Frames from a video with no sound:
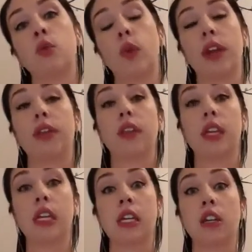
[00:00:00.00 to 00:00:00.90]
with
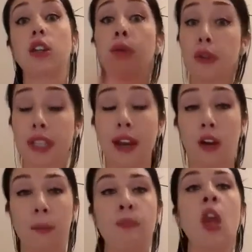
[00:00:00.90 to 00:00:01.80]
the lunar
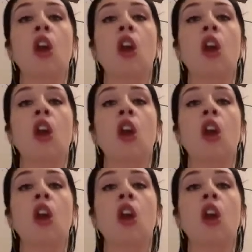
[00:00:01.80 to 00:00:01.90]
cycle.